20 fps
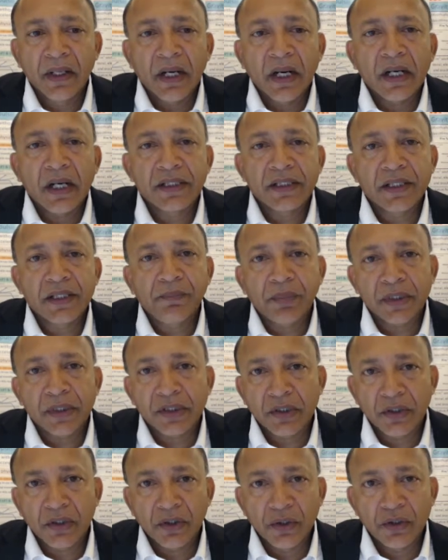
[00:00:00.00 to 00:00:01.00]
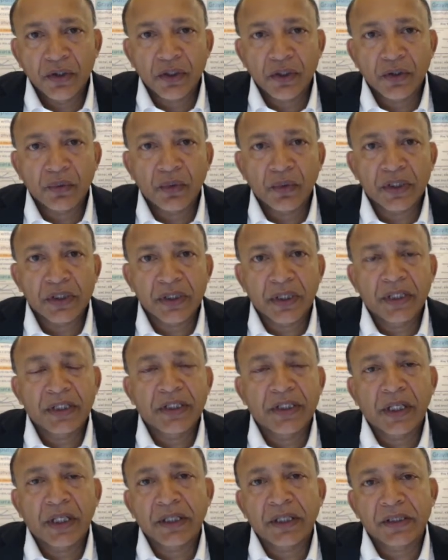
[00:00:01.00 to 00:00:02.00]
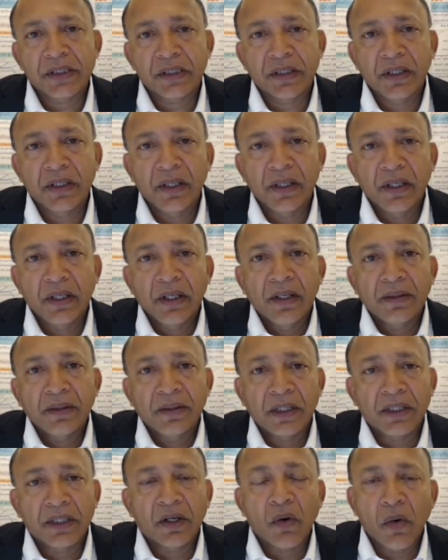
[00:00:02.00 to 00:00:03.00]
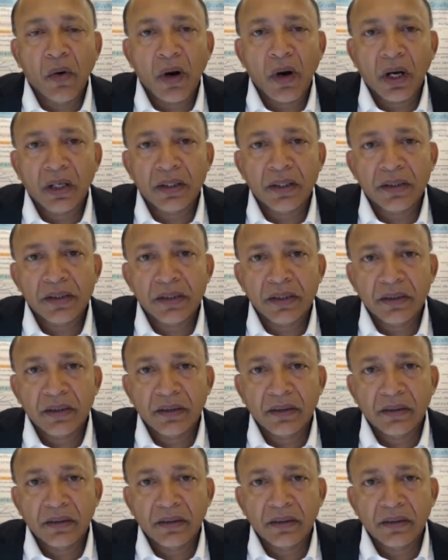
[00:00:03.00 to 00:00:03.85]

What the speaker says: a simple solution would suggest that the quarks,